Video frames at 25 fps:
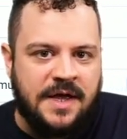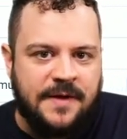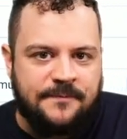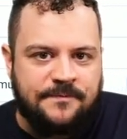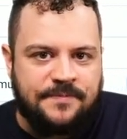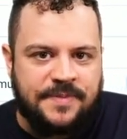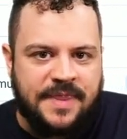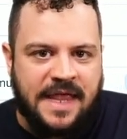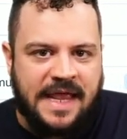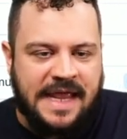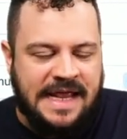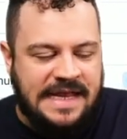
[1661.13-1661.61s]

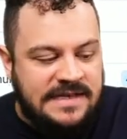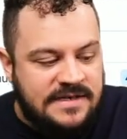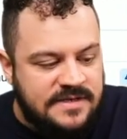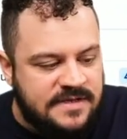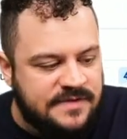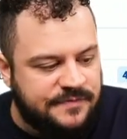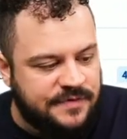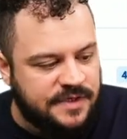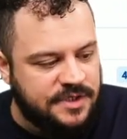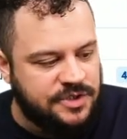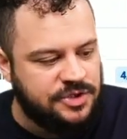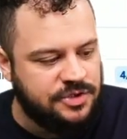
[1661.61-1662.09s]

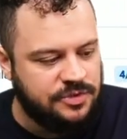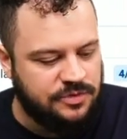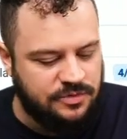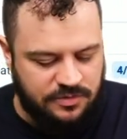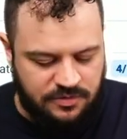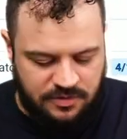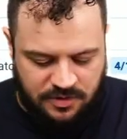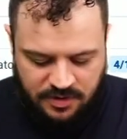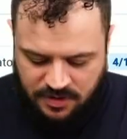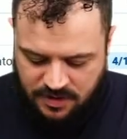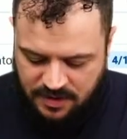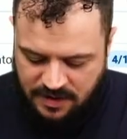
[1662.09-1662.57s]

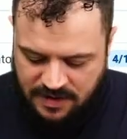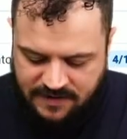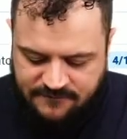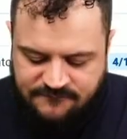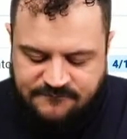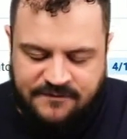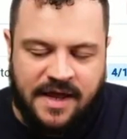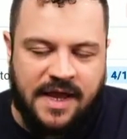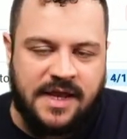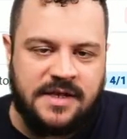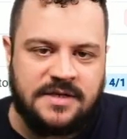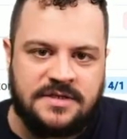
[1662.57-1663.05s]
individual
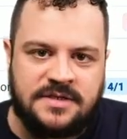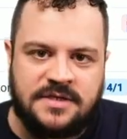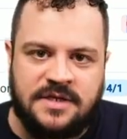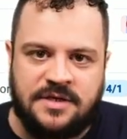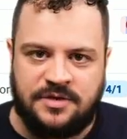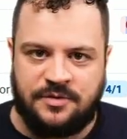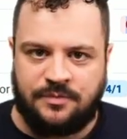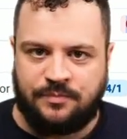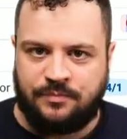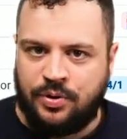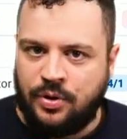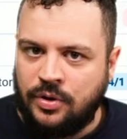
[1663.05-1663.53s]
events that
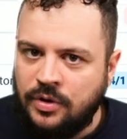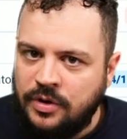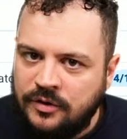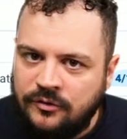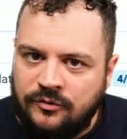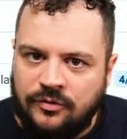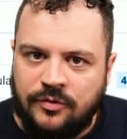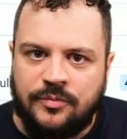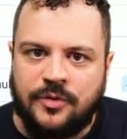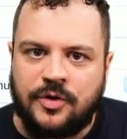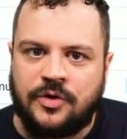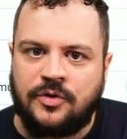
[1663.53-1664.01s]
you're pulling
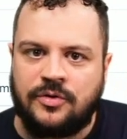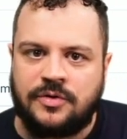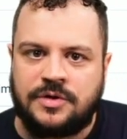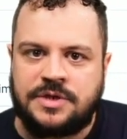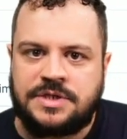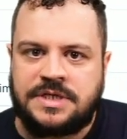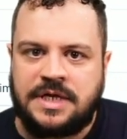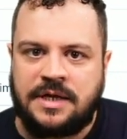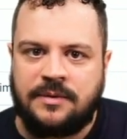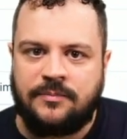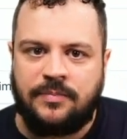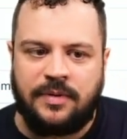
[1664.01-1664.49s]
from the course
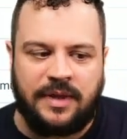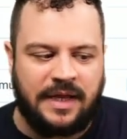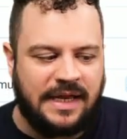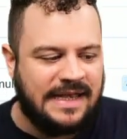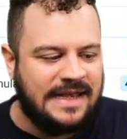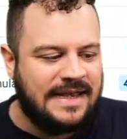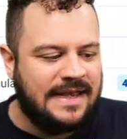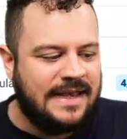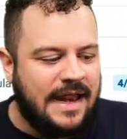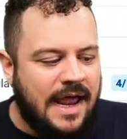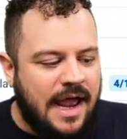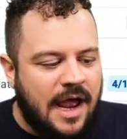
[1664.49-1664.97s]
template.
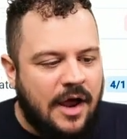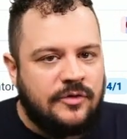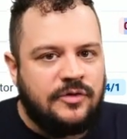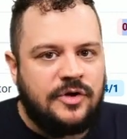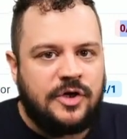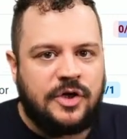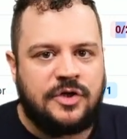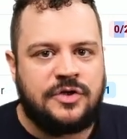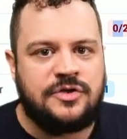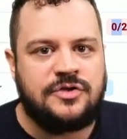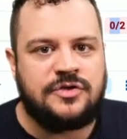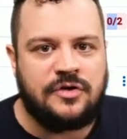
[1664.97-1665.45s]
Now you
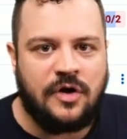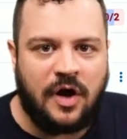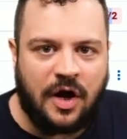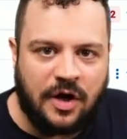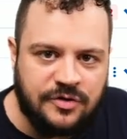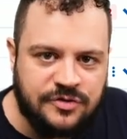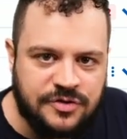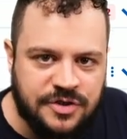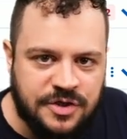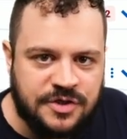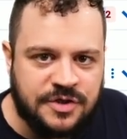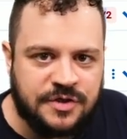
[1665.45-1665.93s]
can do
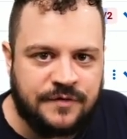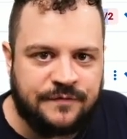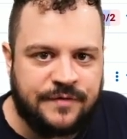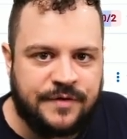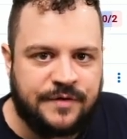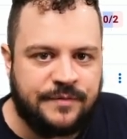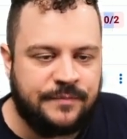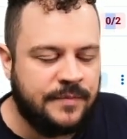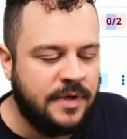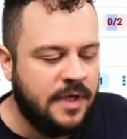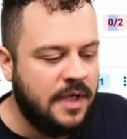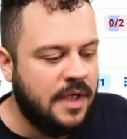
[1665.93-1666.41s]
hundreds of
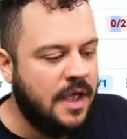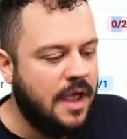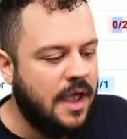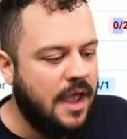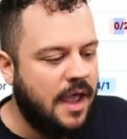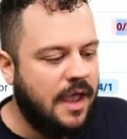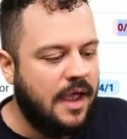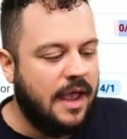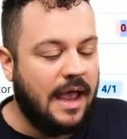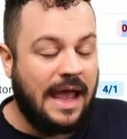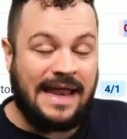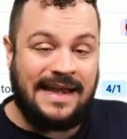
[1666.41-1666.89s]
them,
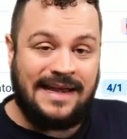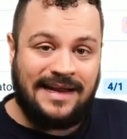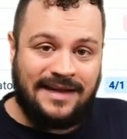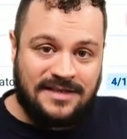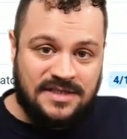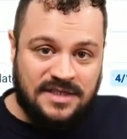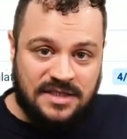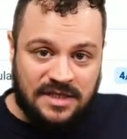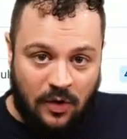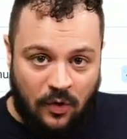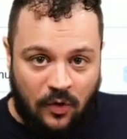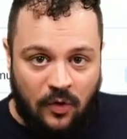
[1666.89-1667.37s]
and
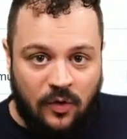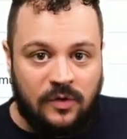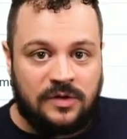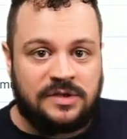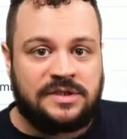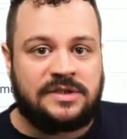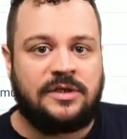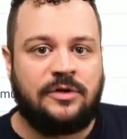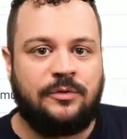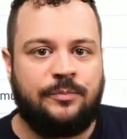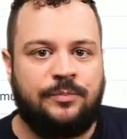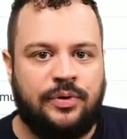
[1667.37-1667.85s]
it's all
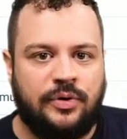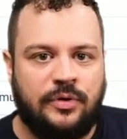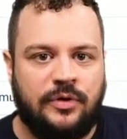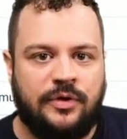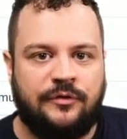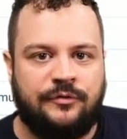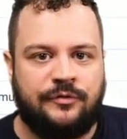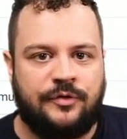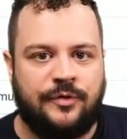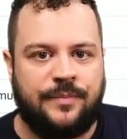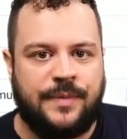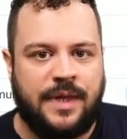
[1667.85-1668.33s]
still pulling
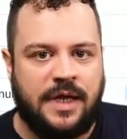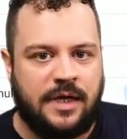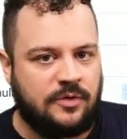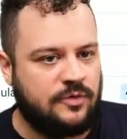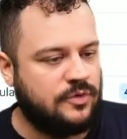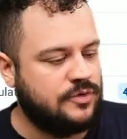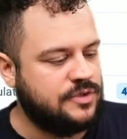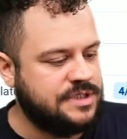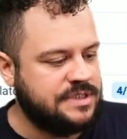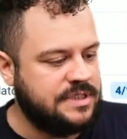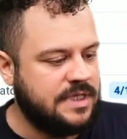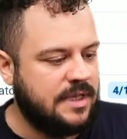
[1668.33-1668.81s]
from that
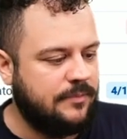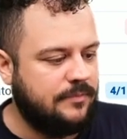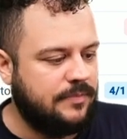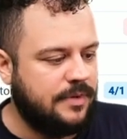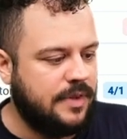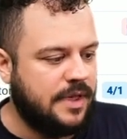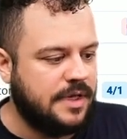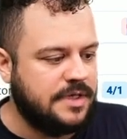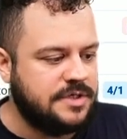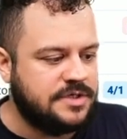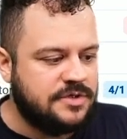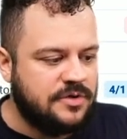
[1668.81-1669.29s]
course
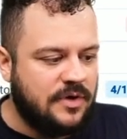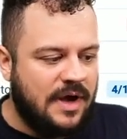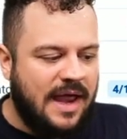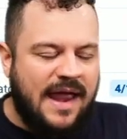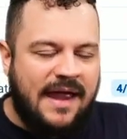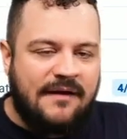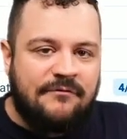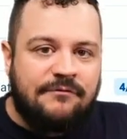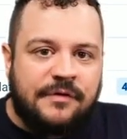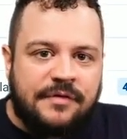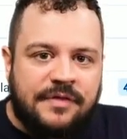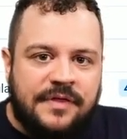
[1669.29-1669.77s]
template. So
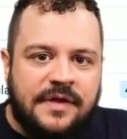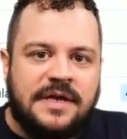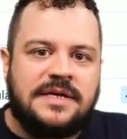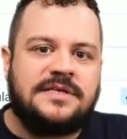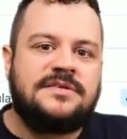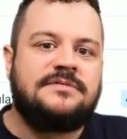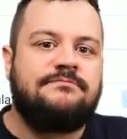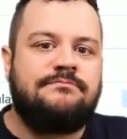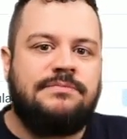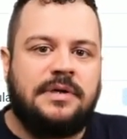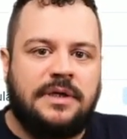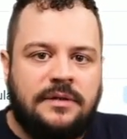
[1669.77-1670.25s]
everything is
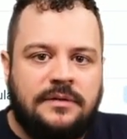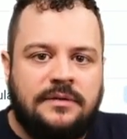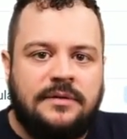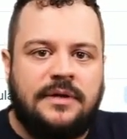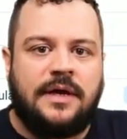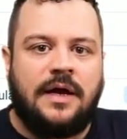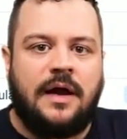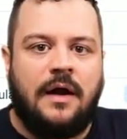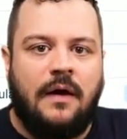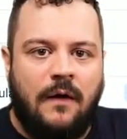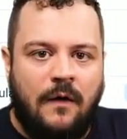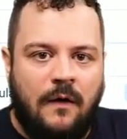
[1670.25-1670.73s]

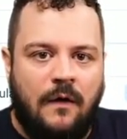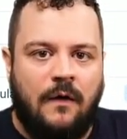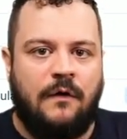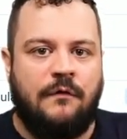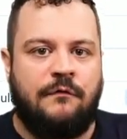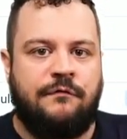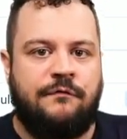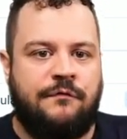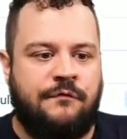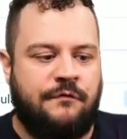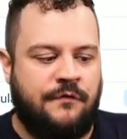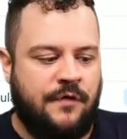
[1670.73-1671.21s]
building
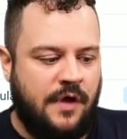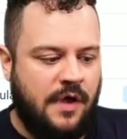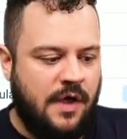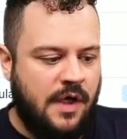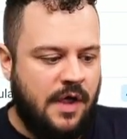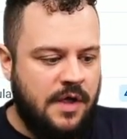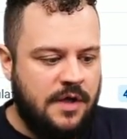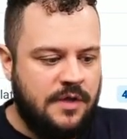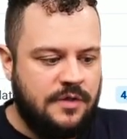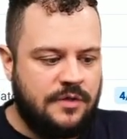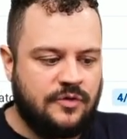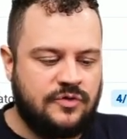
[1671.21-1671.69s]
off
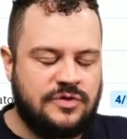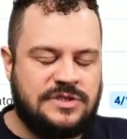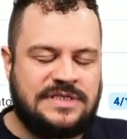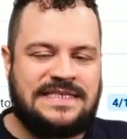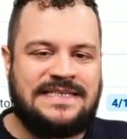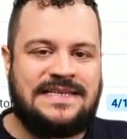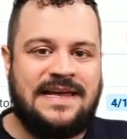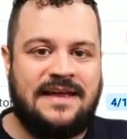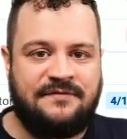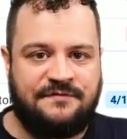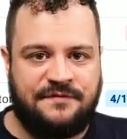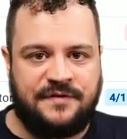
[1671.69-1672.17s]
those
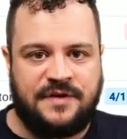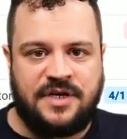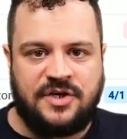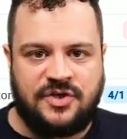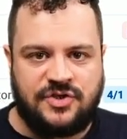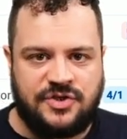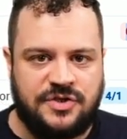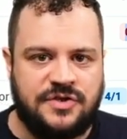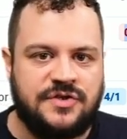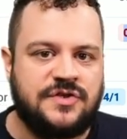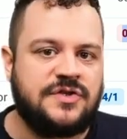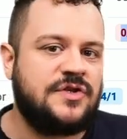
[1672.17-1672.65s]

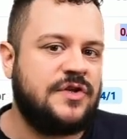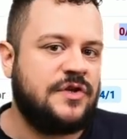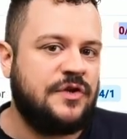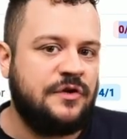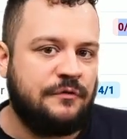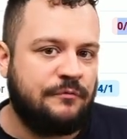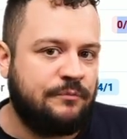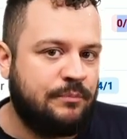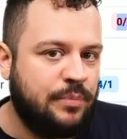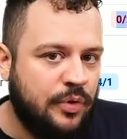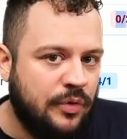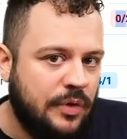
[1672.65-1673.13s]
definitions that
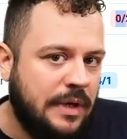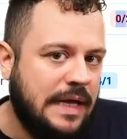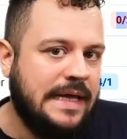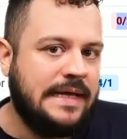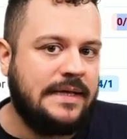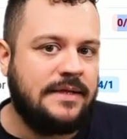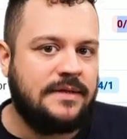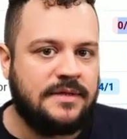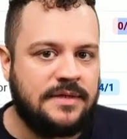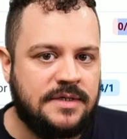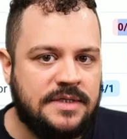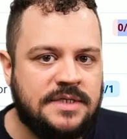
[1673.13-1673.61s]
you've put
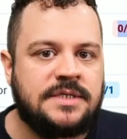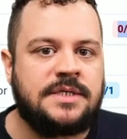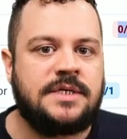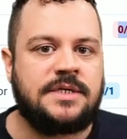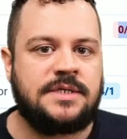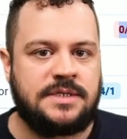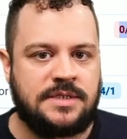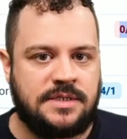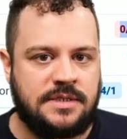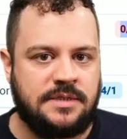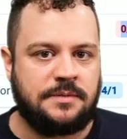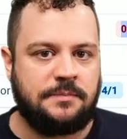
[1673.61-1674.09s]
in the
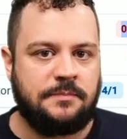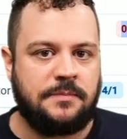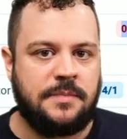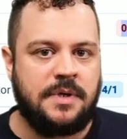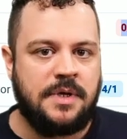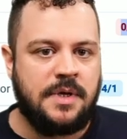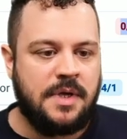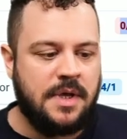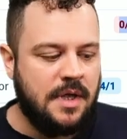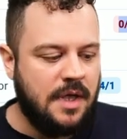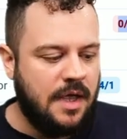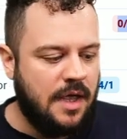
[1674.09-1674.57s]
system,
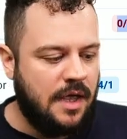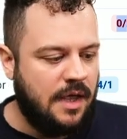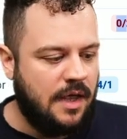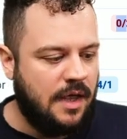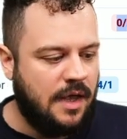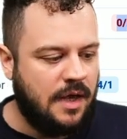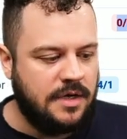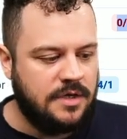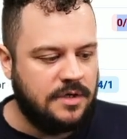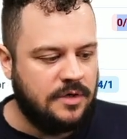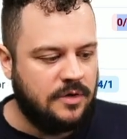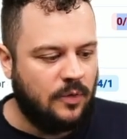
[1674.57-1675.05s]

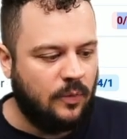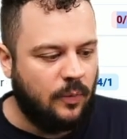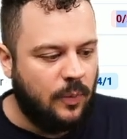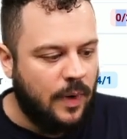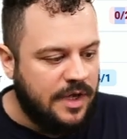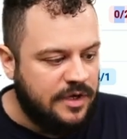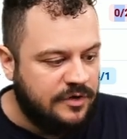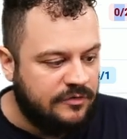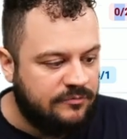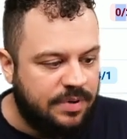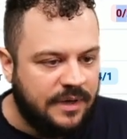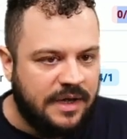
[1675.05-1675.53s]

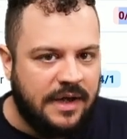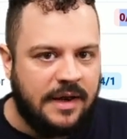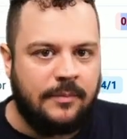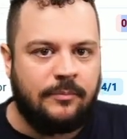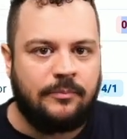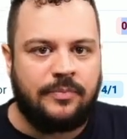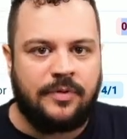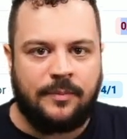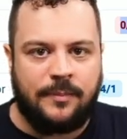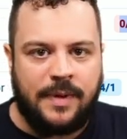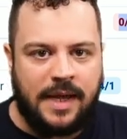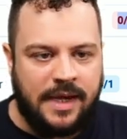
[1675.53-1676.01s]
when you've been
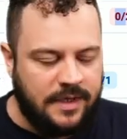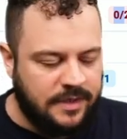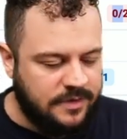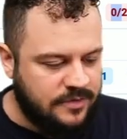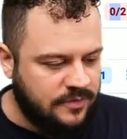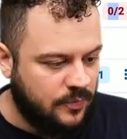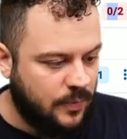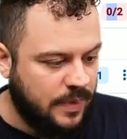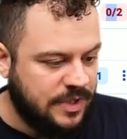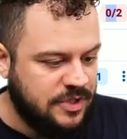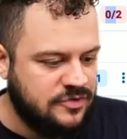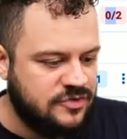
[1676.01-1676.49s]
implemented or
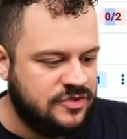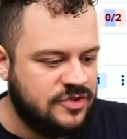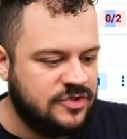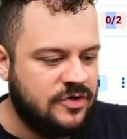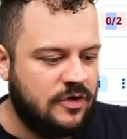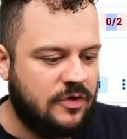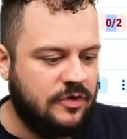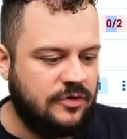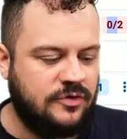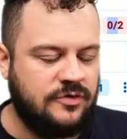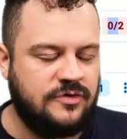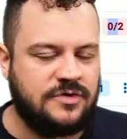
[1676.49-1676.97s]
when you
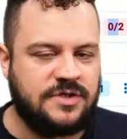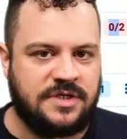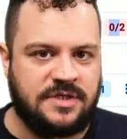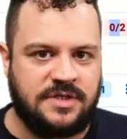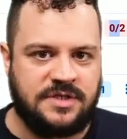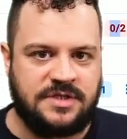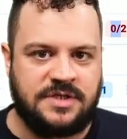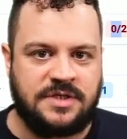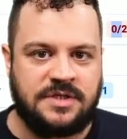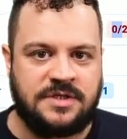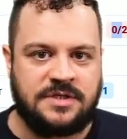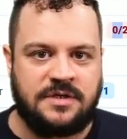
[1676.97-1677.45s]
start using the
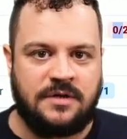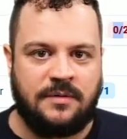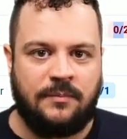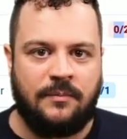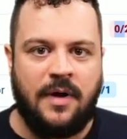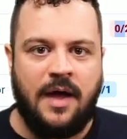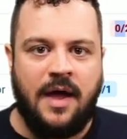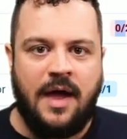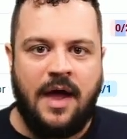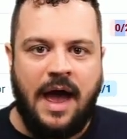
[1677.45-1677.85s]
system.